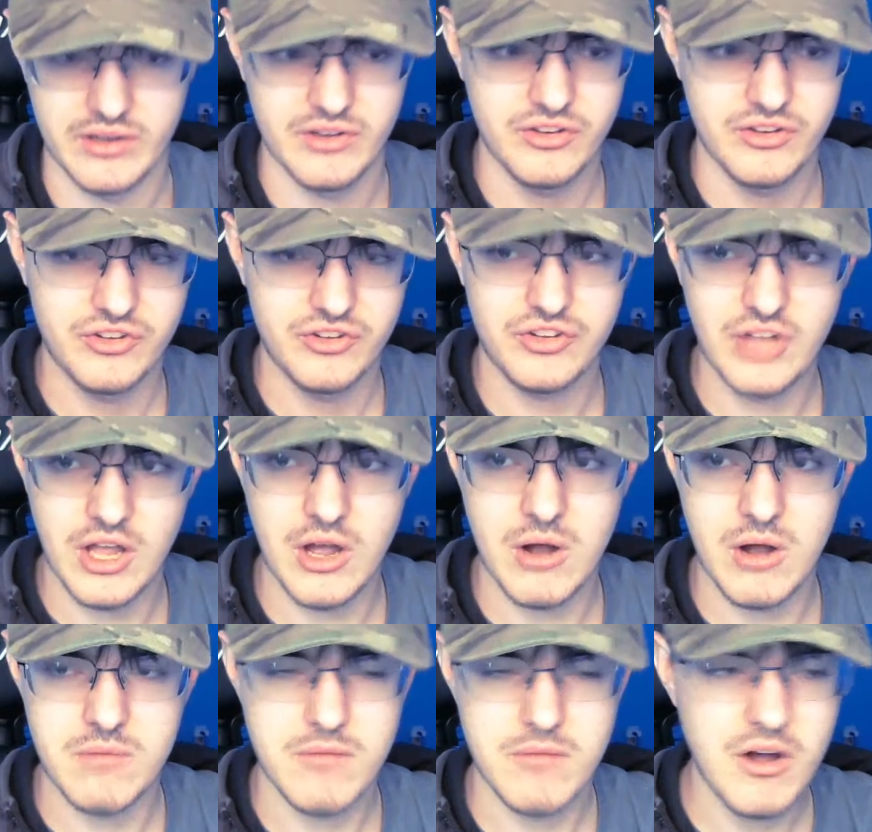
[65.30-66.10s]

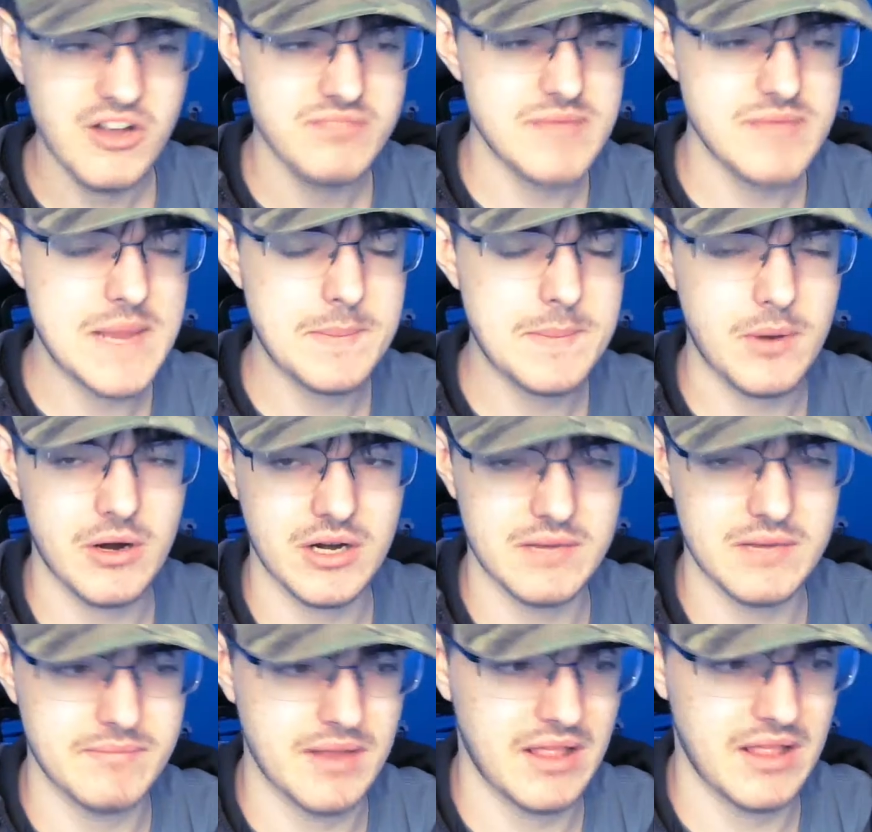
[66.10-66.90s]
So, most people are
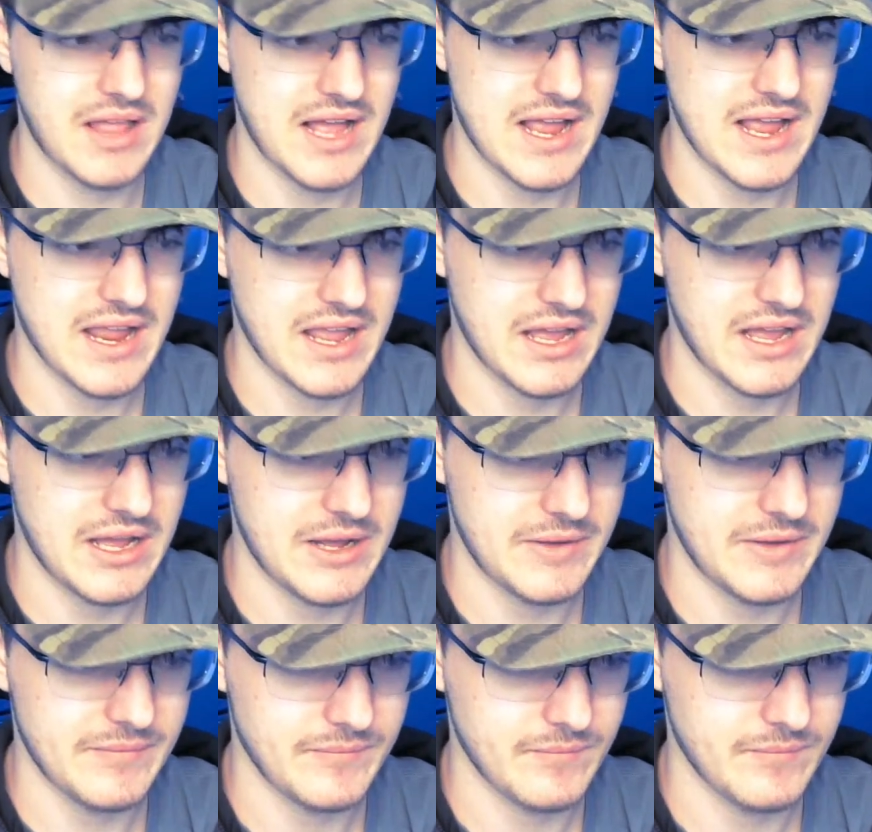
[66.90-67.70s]
gonna be like,
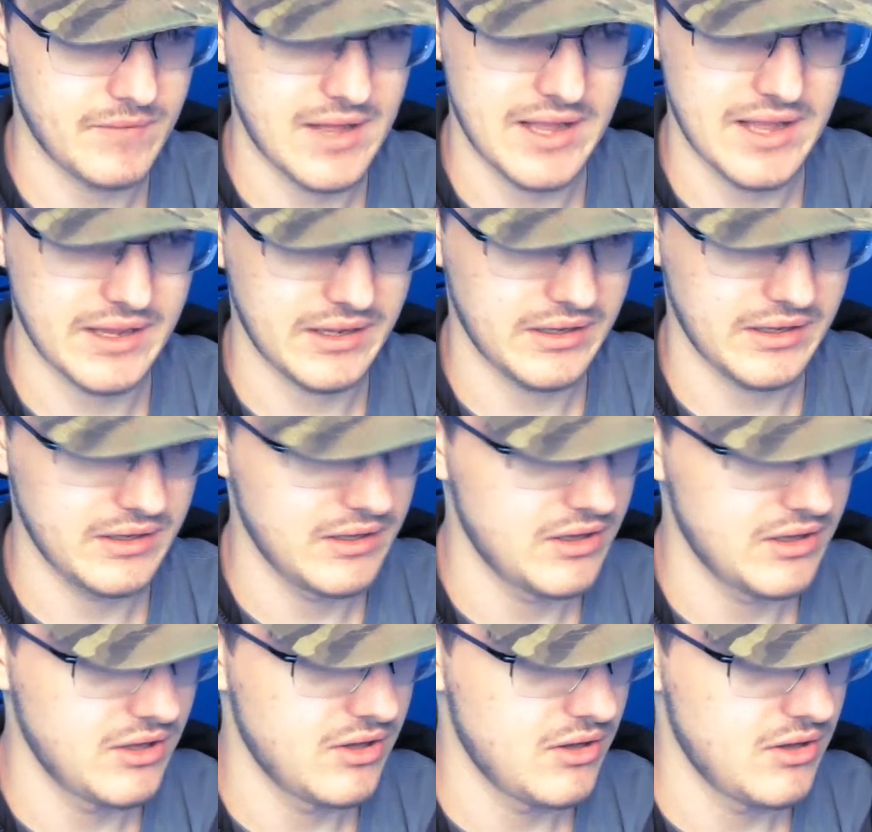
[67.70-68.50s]
um, like,
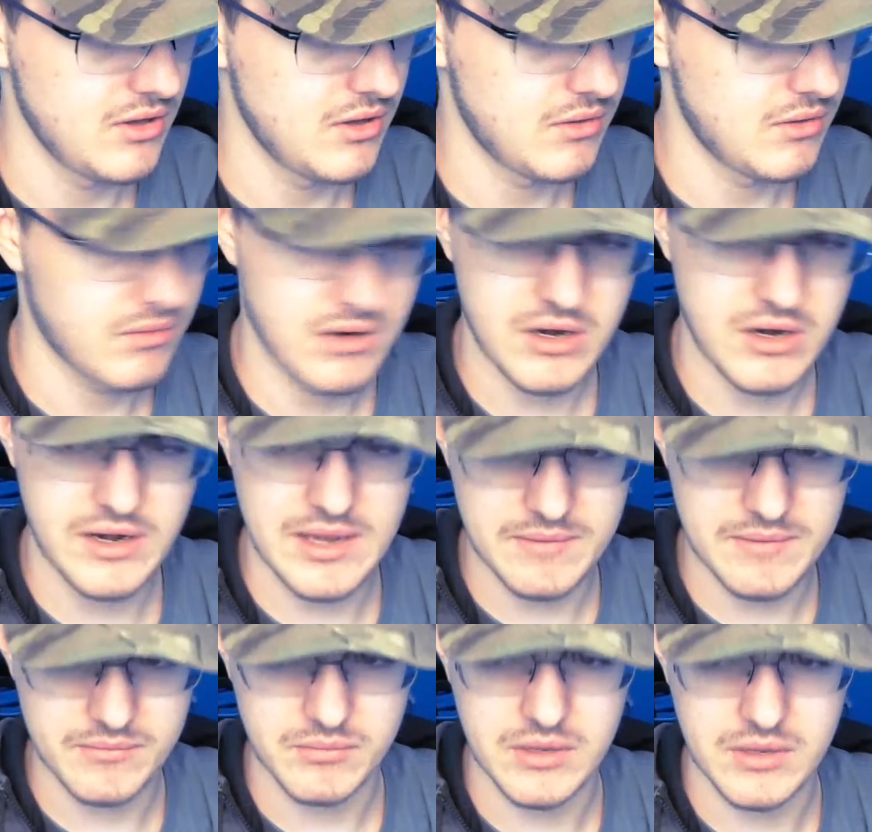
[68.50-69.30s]
or
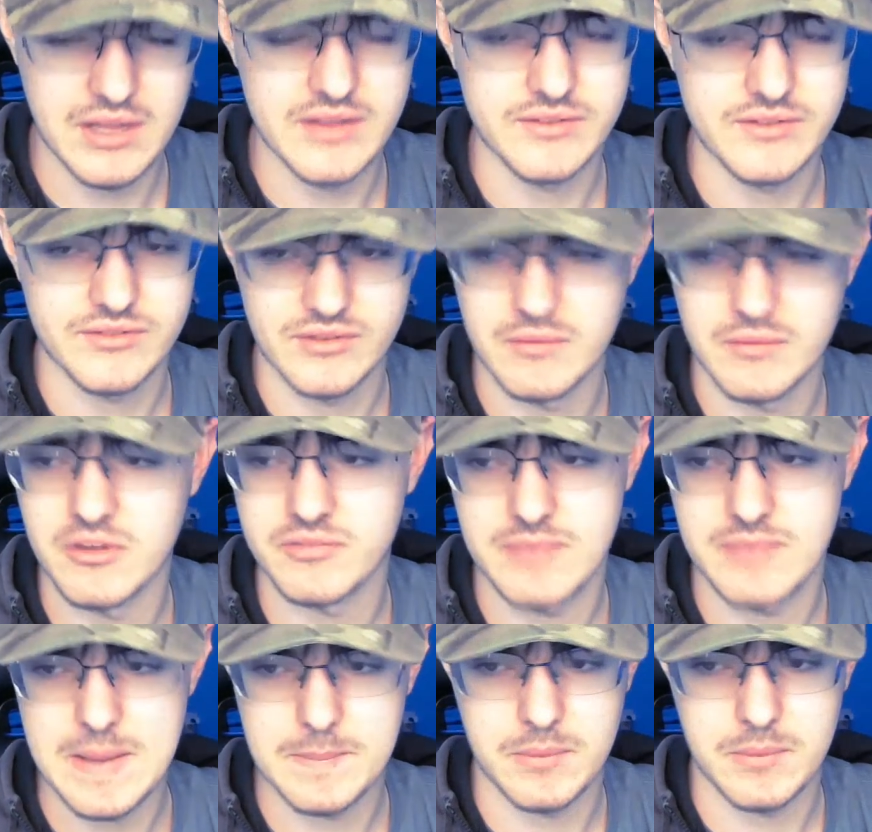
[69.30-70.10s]
was, so
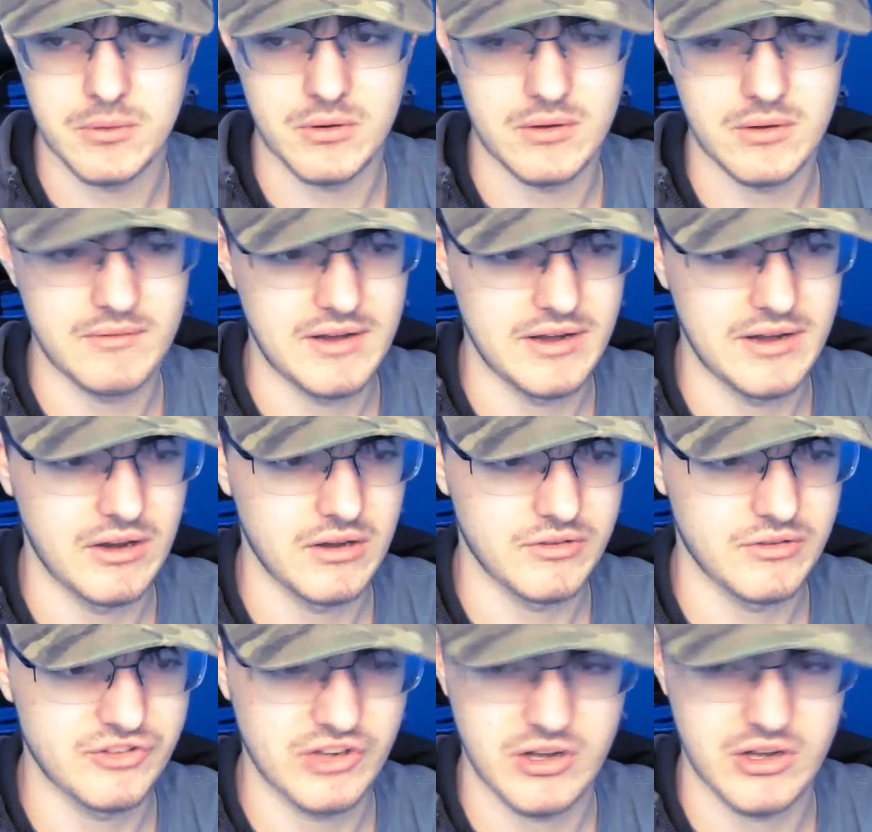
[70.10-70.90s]
most people on my
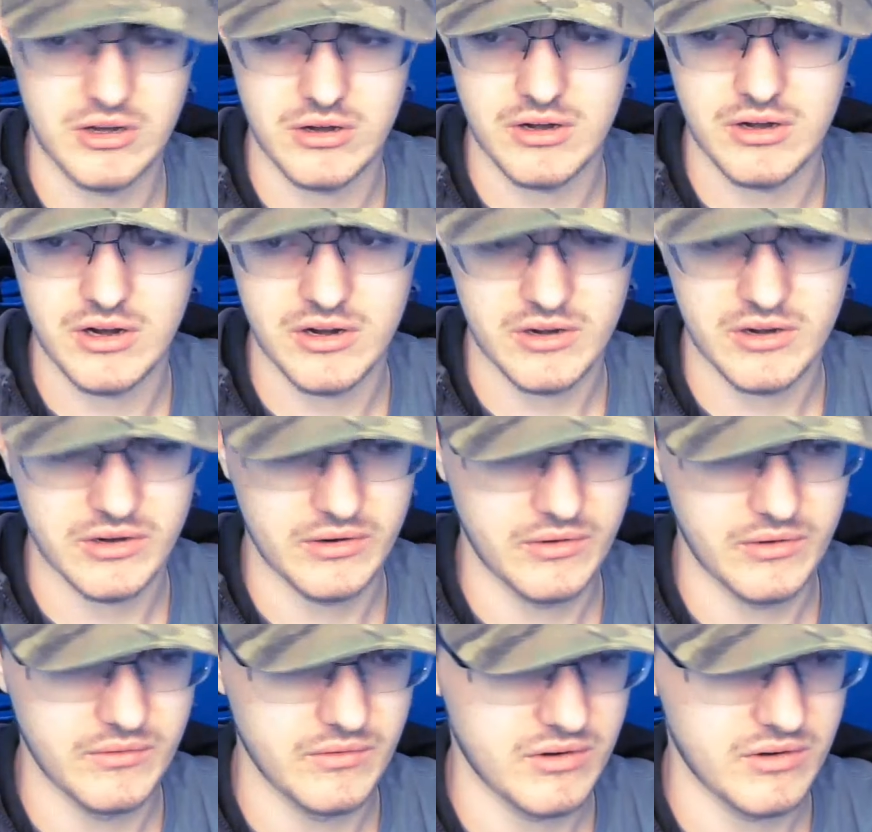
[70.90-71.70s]
channel are,
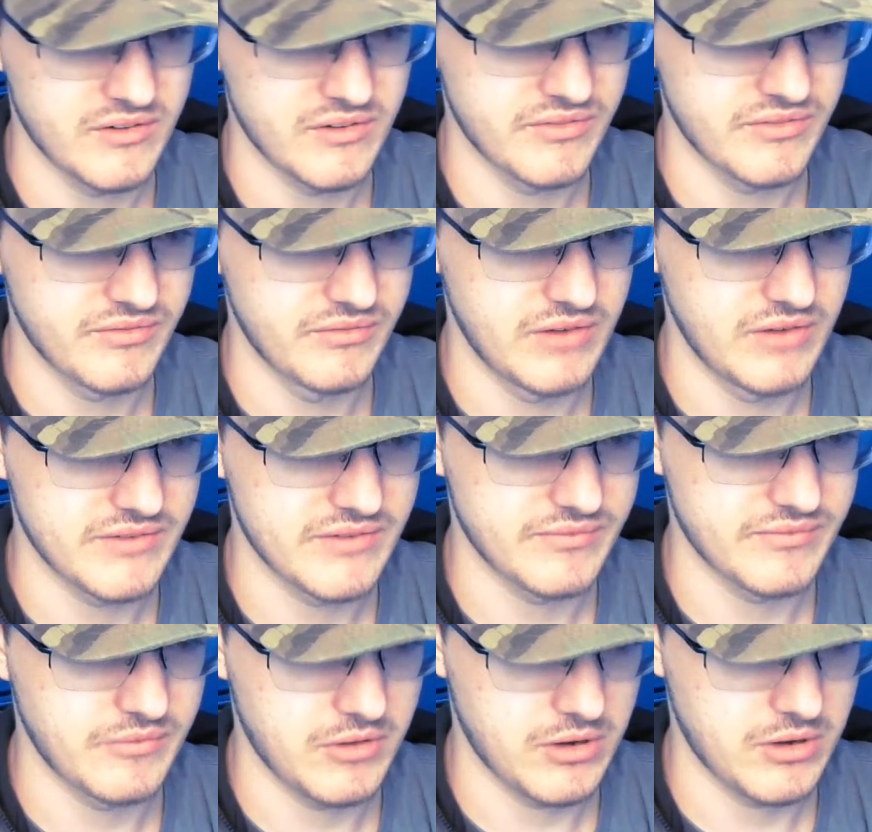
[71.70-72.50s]
are not
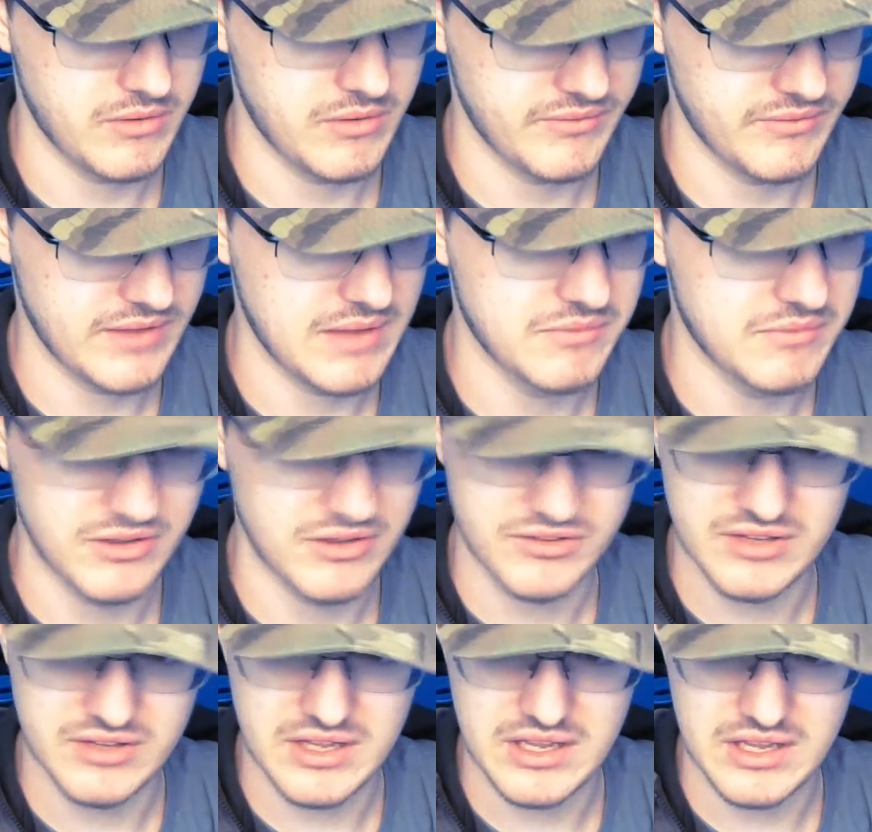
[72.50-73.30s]
familiar with the
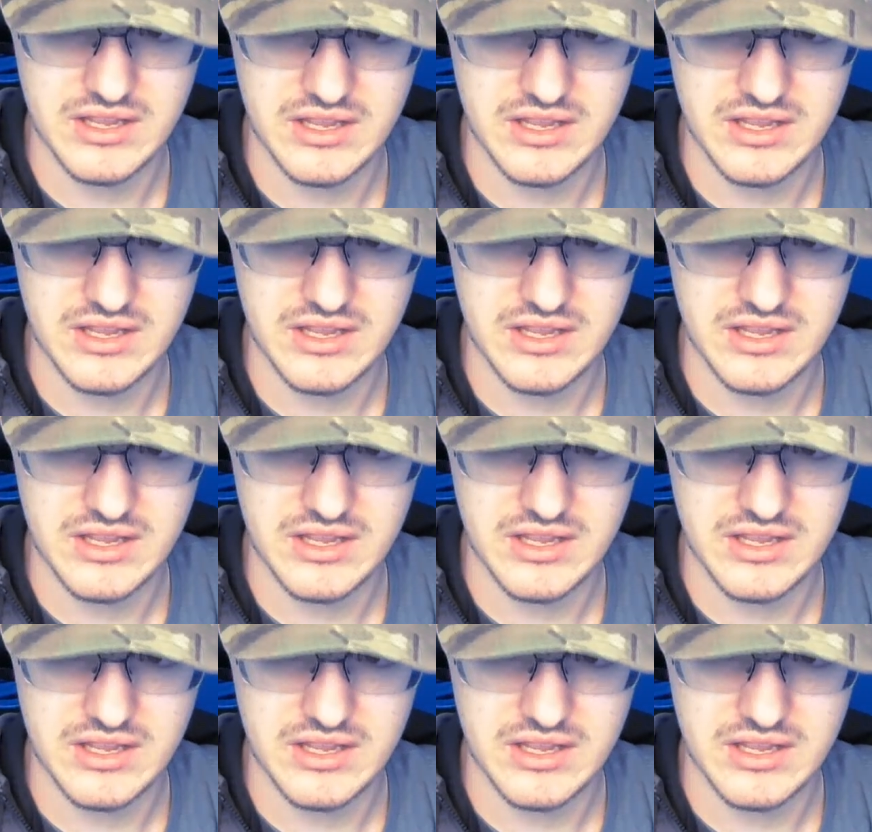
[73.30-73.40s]
MCC.